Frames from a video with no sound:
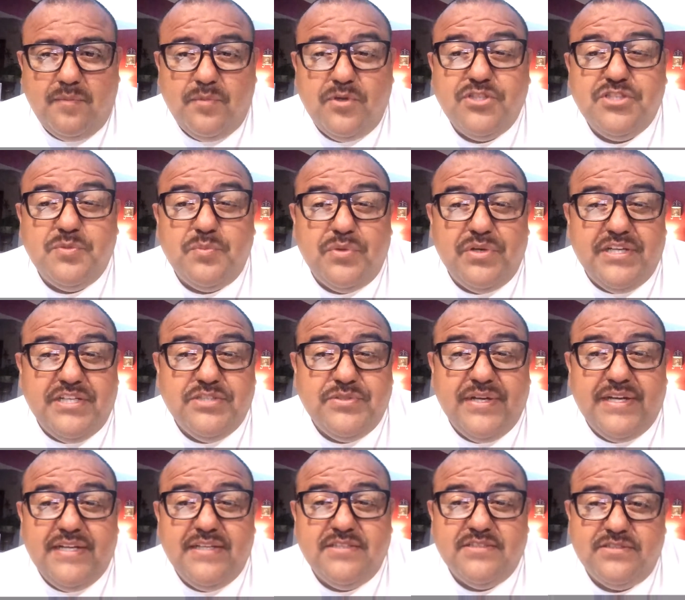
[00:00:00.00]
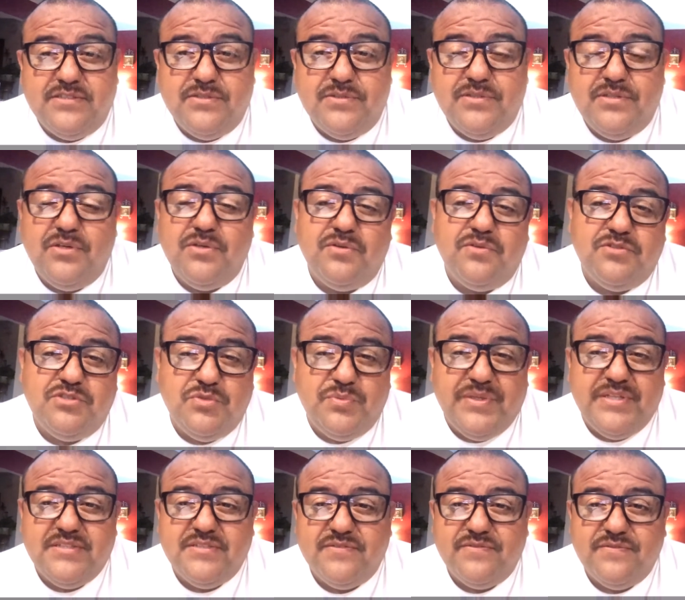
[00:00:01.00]
merchant marine training. So you go to 2
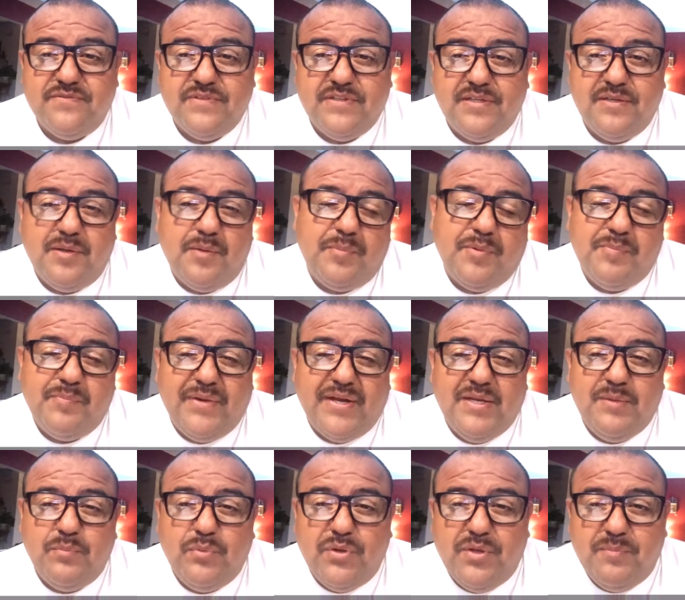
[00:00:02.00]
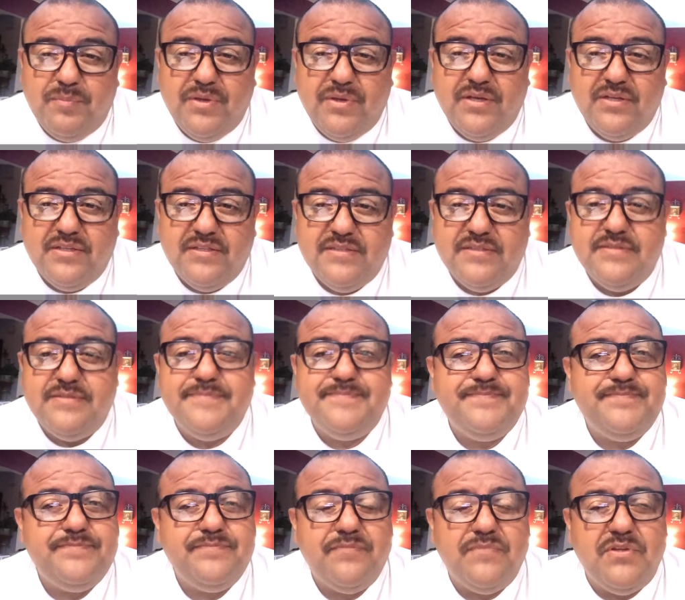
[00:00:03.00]
weeks up in Piney Point, Maryland.
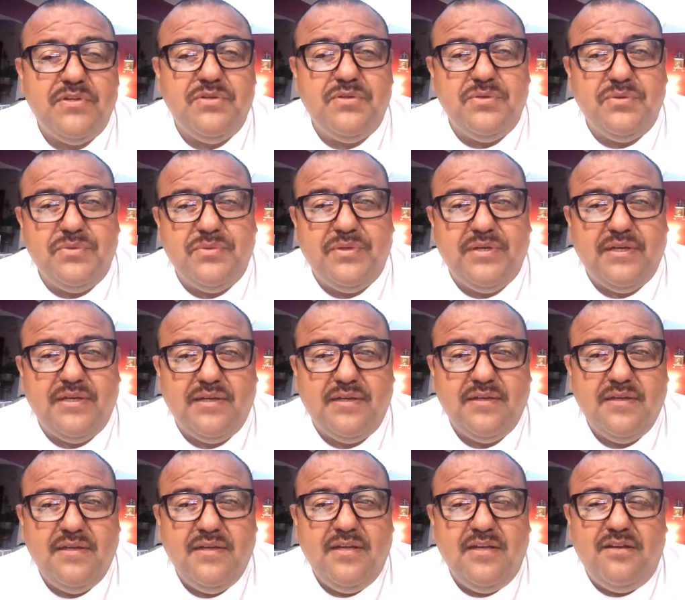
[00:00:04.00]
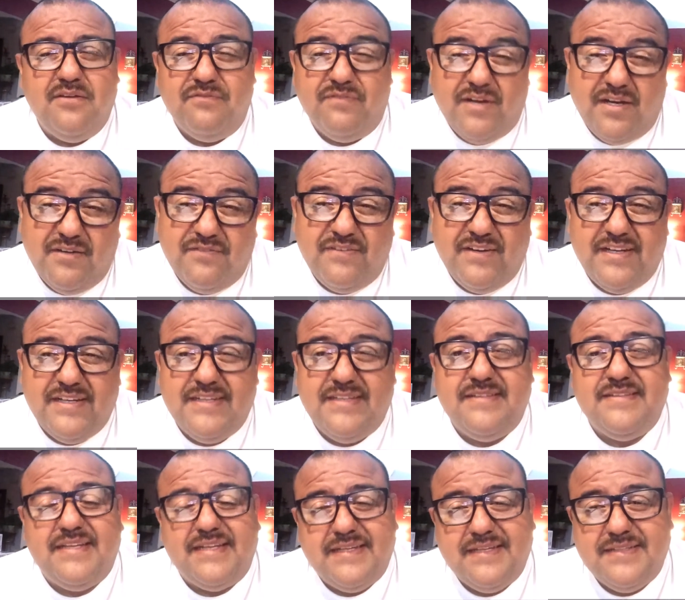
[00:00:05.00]
You do
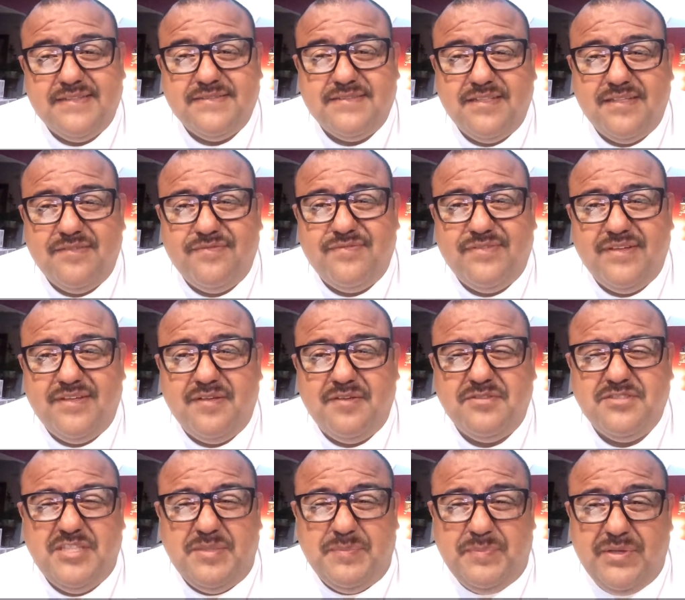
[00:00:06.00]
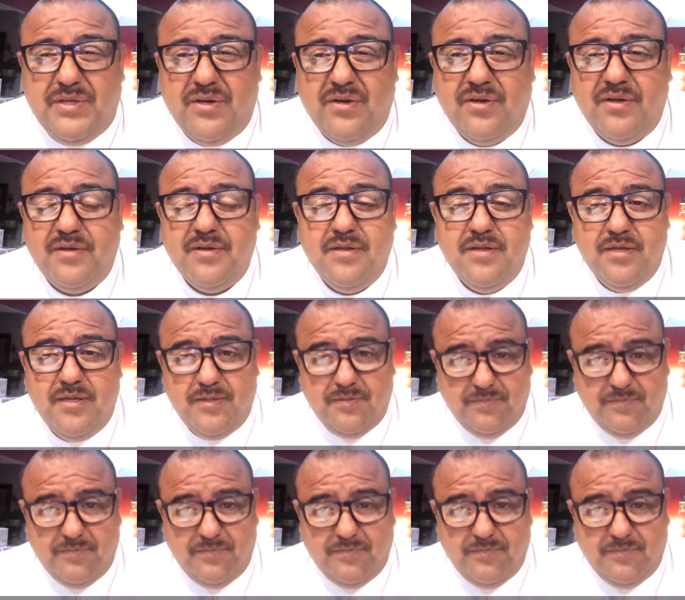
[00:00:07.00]
firefighting, that kind of stuff, CPR.